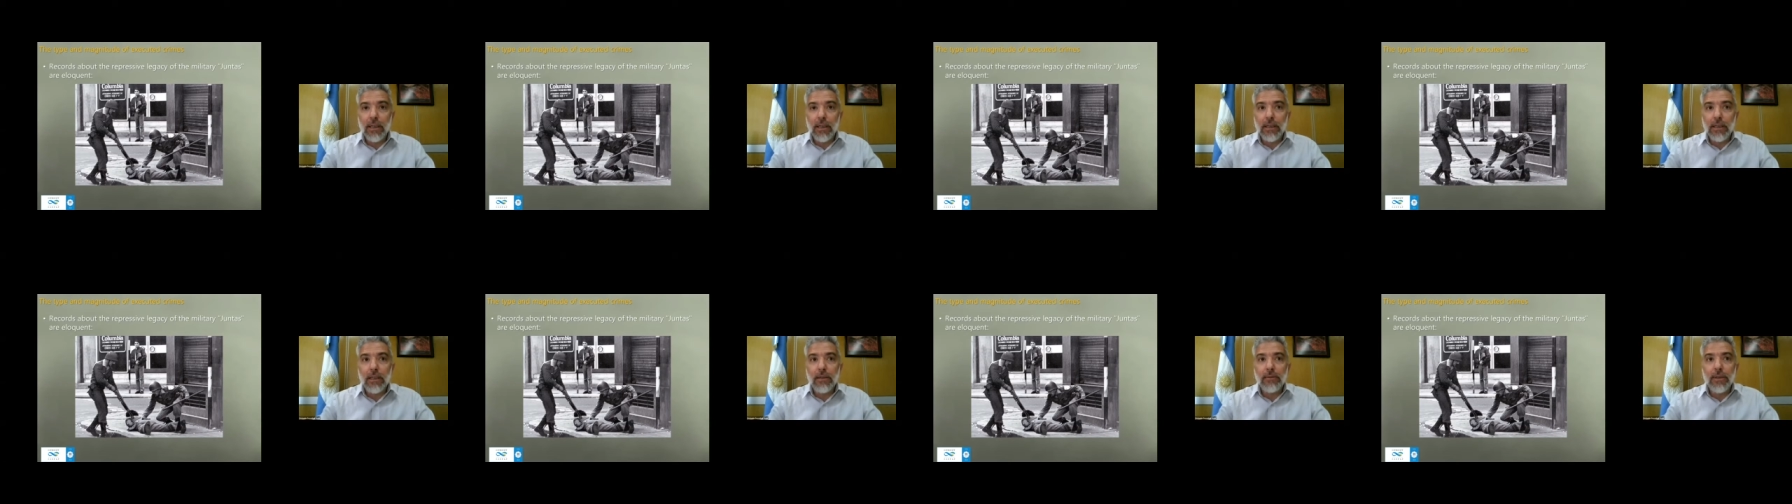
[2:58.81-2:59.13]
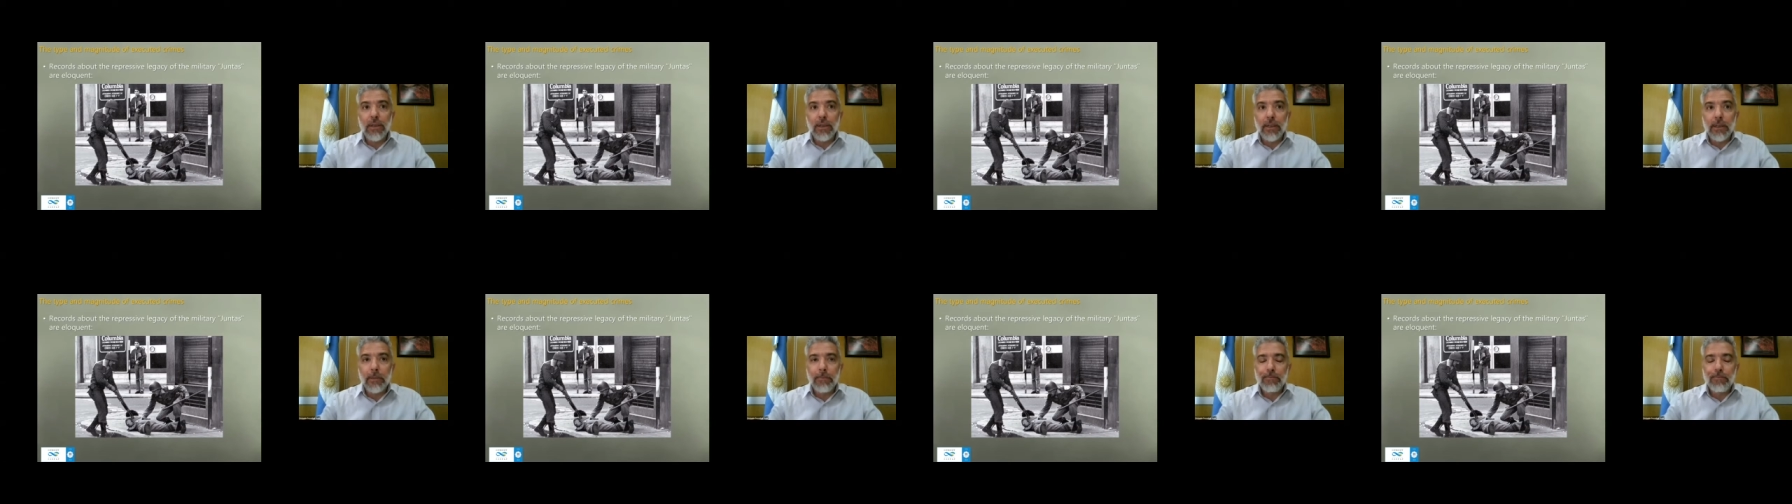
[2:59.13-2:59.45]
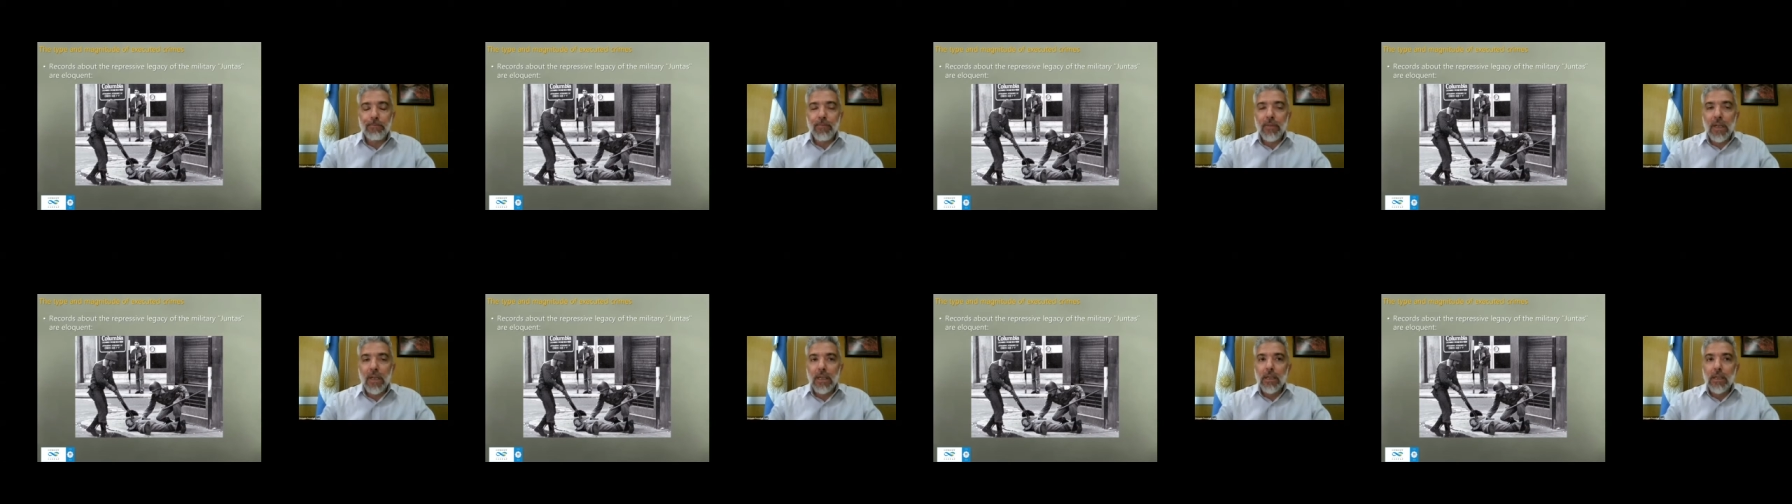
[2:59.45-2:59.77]
delivery.
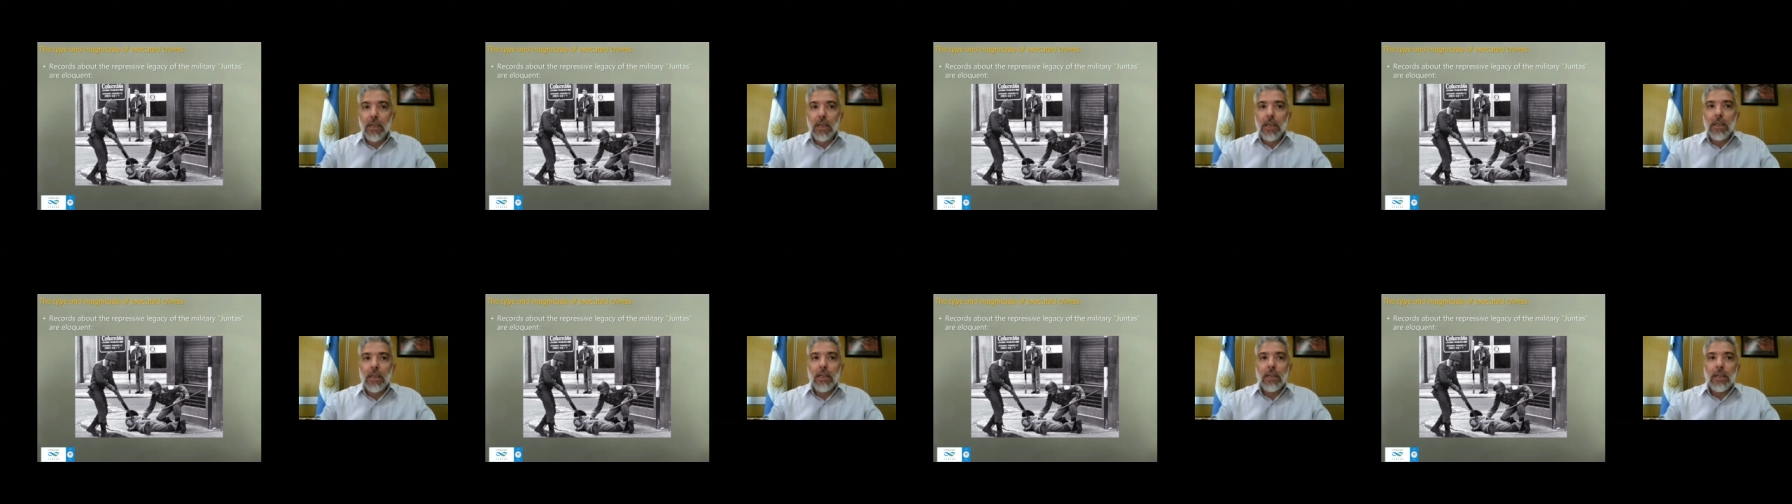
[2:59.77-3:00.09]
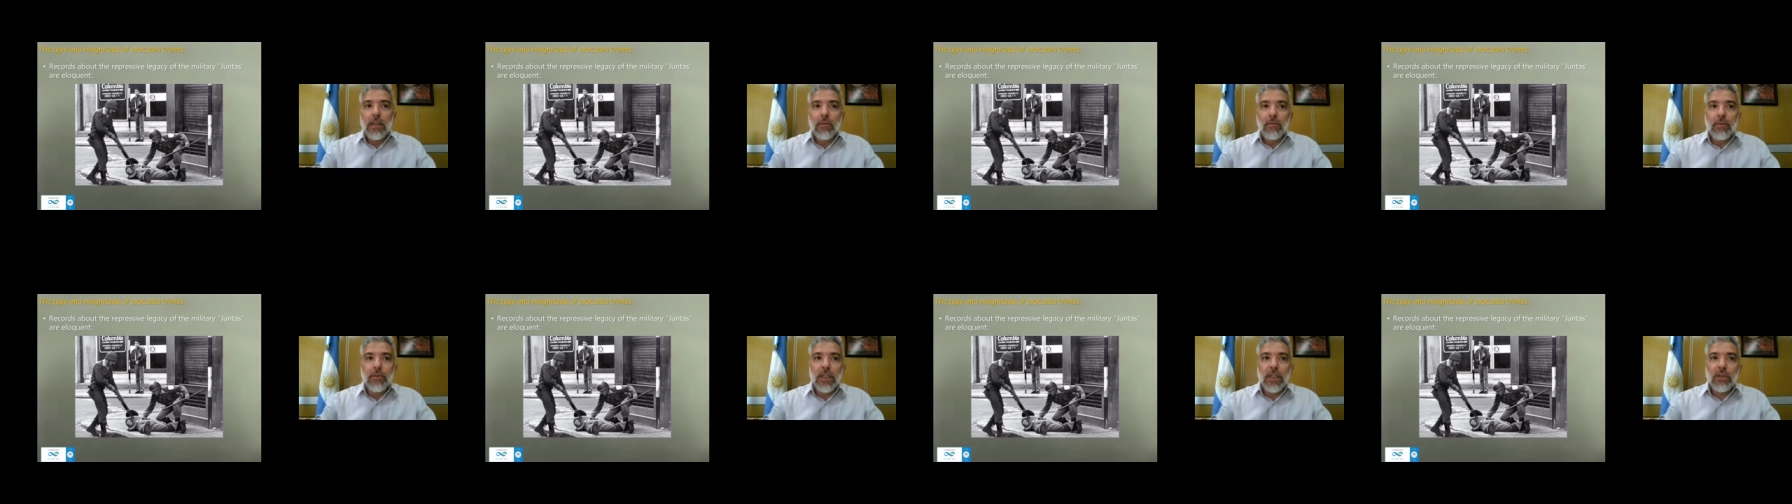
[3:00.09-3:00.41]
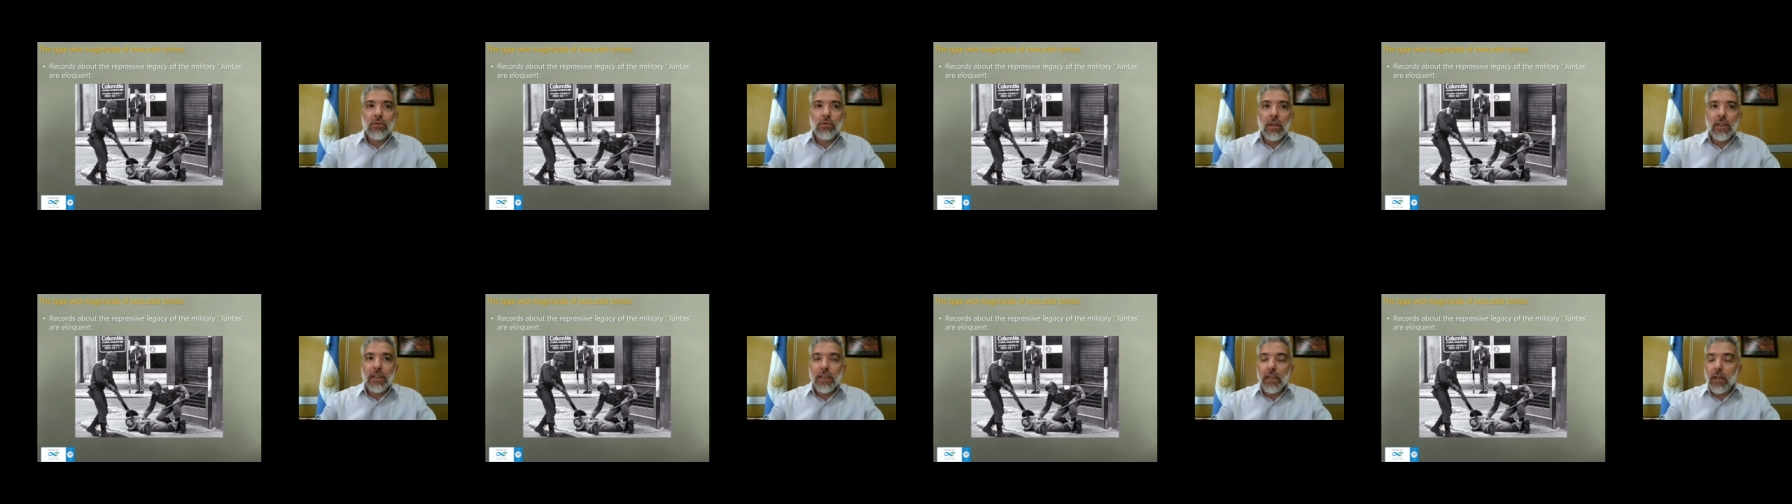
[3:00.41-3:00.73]
In
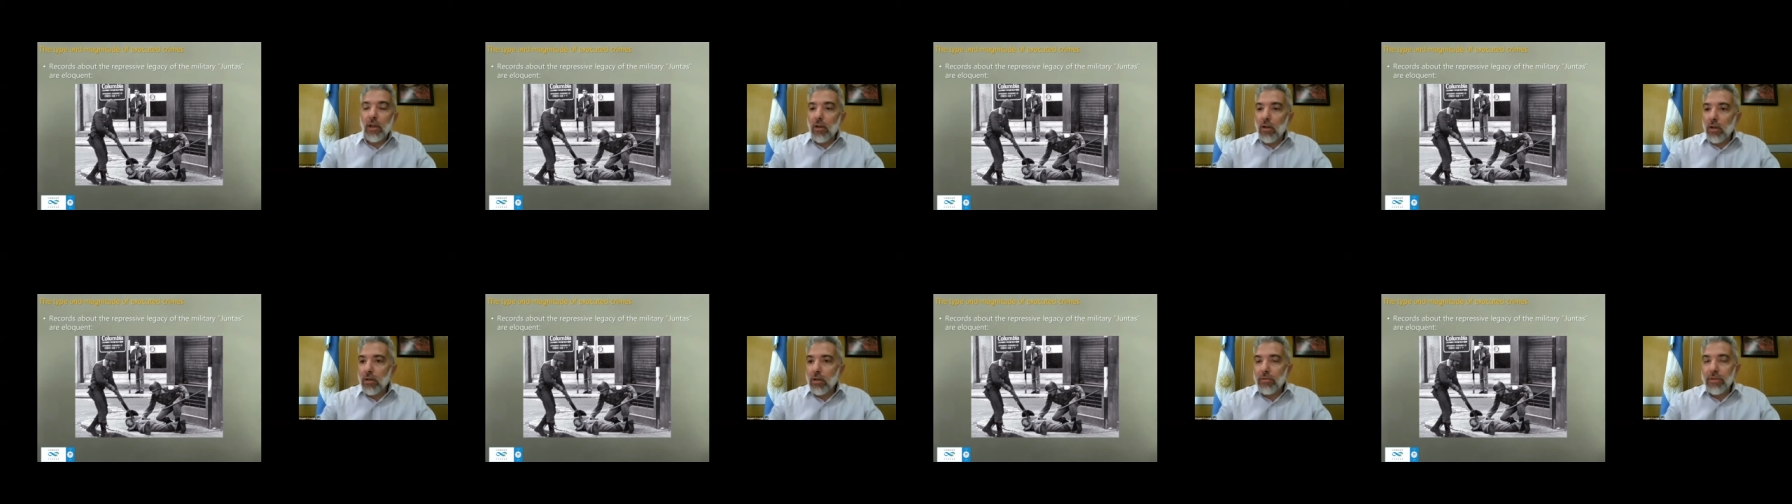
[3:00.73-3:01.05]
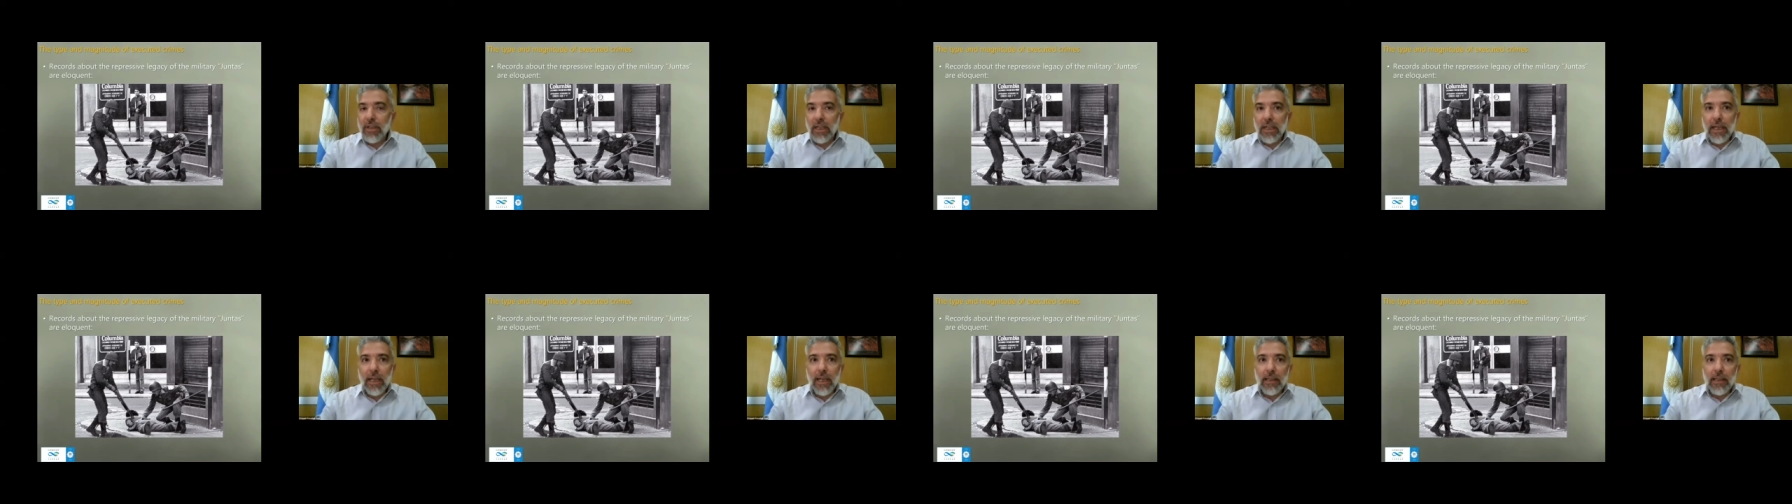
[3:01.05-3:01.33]
virtually all of the